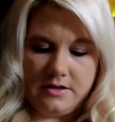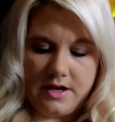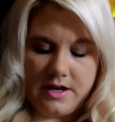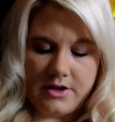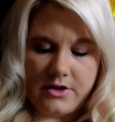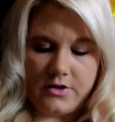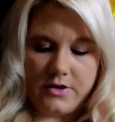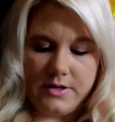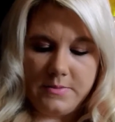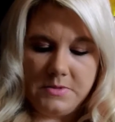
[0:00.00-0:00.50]
a
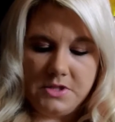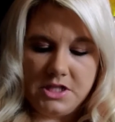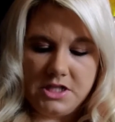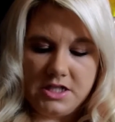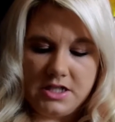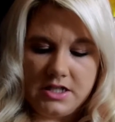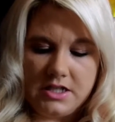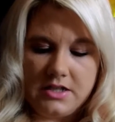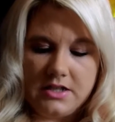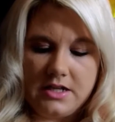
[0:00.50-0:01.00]
Cream
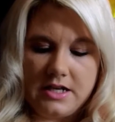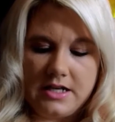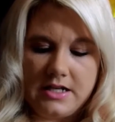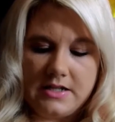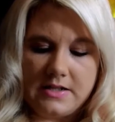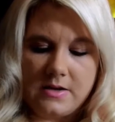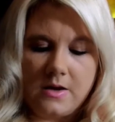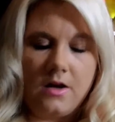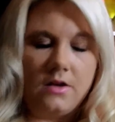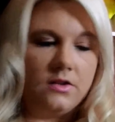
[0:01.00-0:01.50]
Sheen, and
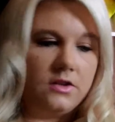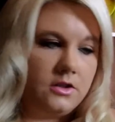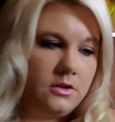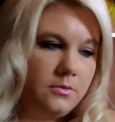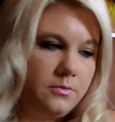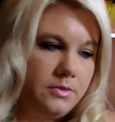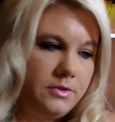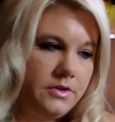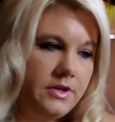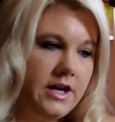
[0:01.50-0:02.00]
it's called Little
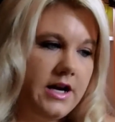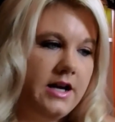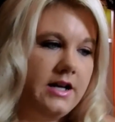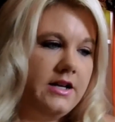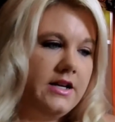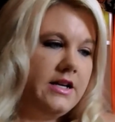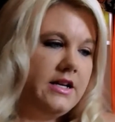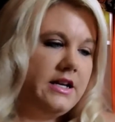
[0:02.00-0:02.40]
Buddha,